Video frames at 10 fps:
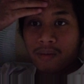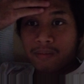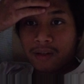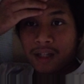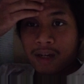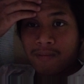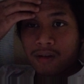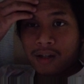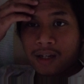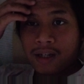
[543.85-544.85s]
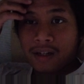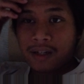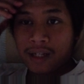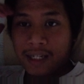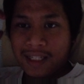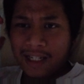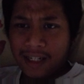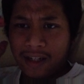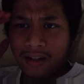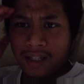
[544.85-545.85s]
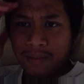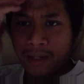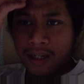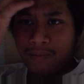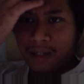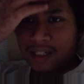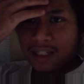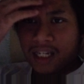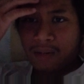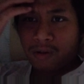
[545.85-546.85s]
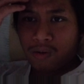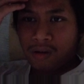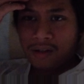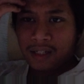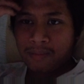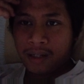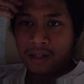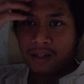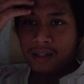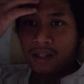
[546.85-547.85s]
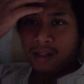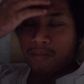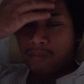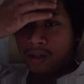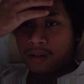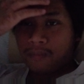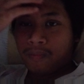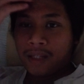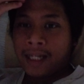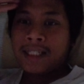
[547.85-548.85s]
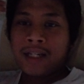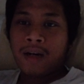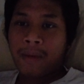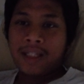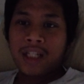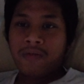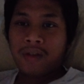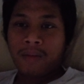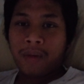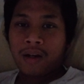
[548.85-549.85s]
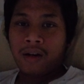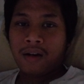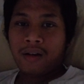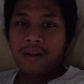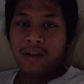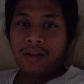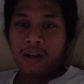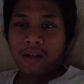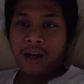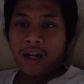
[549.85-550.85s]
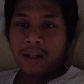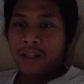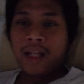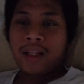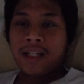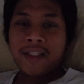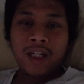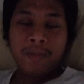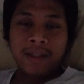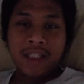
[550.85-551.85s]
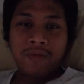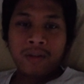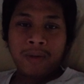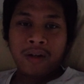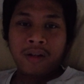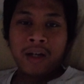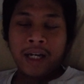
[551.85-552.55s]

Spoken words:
But like I'm looking at it, and, like it's not nearly as bad because the camera quality is bad, but I stare at myself in the mirror a lot. Not that I stare at myself in the mirror a lot.